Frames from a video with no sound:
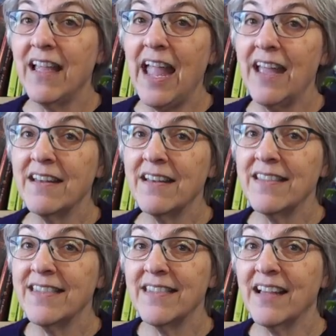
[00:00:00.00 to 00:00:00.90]

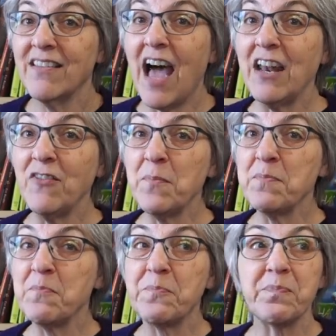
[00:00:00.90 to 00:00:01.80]
And a lot of
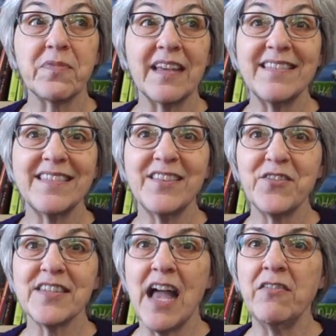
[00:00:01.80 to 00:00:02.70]
them
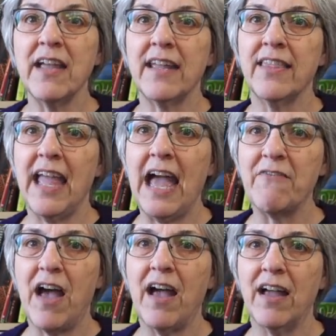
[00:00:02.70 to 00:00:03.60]
still sound like they
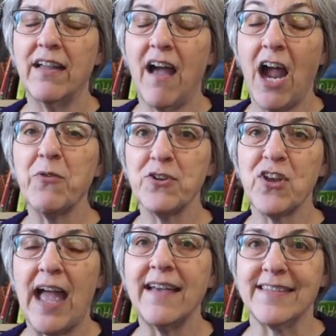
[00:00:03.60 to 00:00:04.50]
have Irish
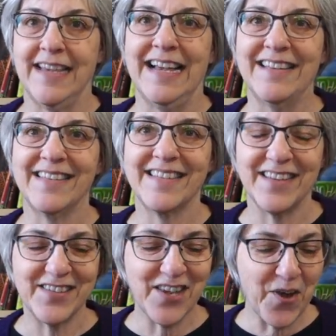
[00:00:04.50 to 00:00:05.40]
accents.
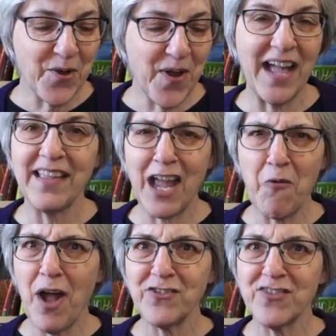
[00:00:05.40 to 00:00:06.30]
So I
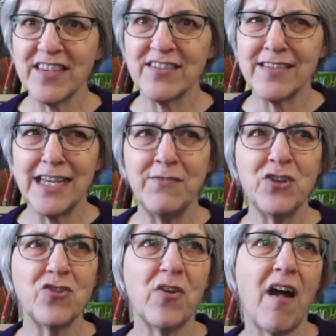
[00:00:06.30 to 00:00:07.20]
watched this
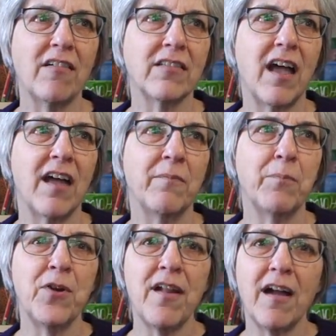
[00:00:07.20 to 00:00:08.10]
TV show called
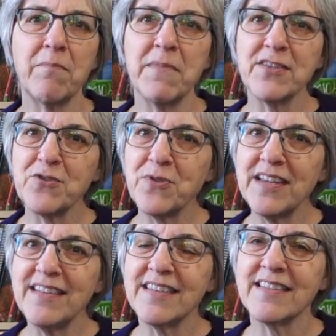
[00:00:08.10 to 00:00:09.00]
Murdoch
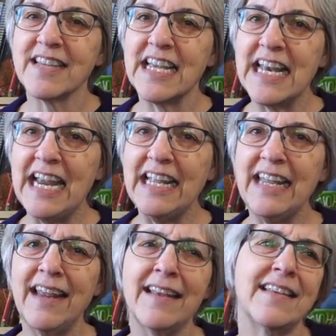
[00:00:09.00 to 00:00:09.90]
Mysteries. It's
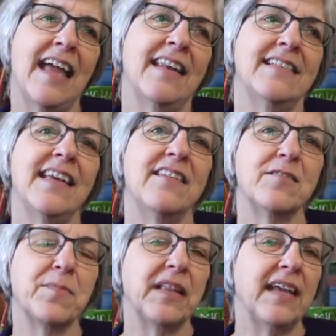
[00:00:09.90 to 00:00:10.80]
Canadian, and it
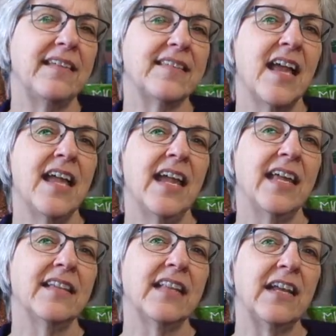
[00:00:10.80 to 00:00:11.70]
takes place
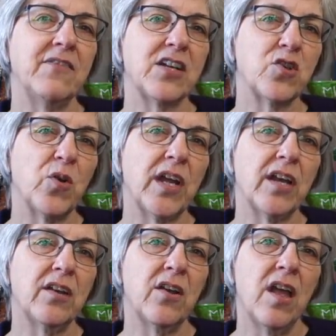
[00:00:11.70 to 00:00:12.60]
in the late
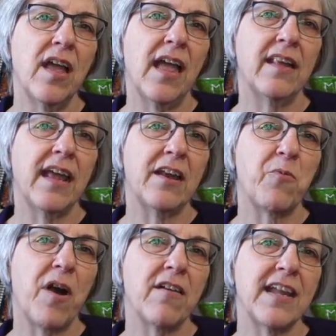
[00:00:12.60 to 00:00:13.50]
Victorian and
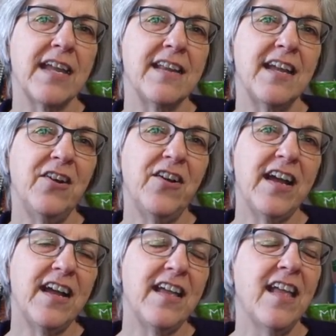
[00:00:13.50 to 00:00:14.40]
Edwardian
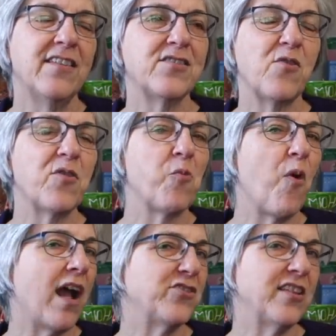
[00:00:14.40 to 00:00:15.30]
era. So I was
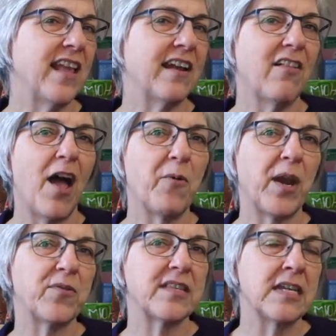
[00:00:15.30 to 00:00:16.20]
watching that a lot
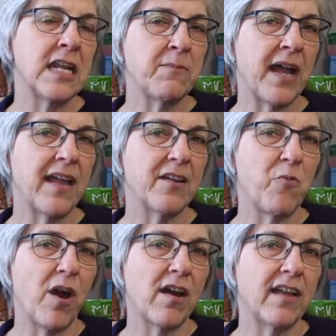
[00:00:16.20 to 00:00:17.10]
when I was knitting my
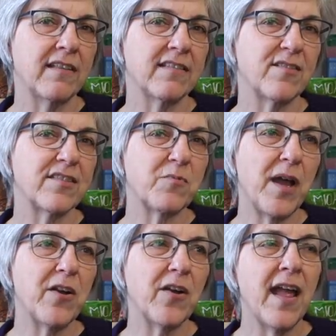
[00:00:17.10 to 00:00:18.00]
Edwardian
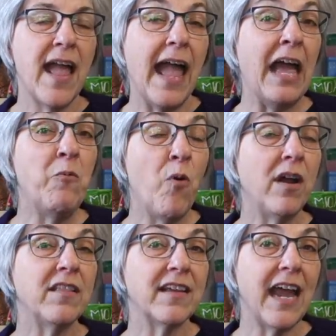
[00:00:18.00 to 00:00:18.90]
sweater. And
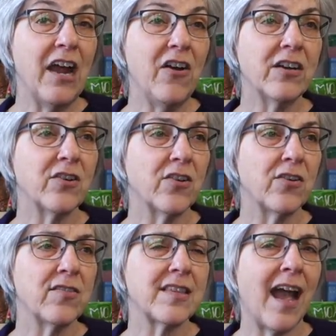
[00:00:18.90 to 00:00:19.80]
one of the
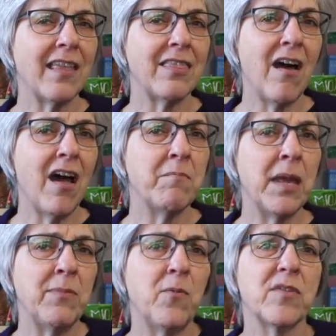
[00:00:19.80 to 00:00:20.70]
characters, I thought
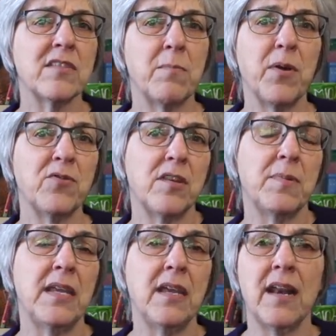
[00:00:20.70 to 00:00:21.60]
maybe was supposed to
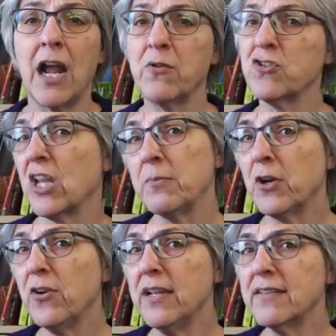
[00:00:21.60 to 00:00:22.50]
be an Irish
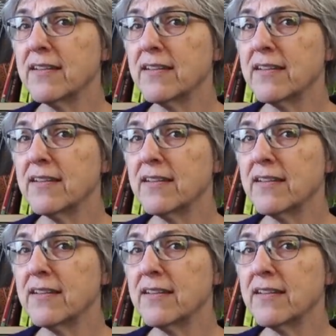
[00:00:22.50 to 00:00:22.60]
immigrant.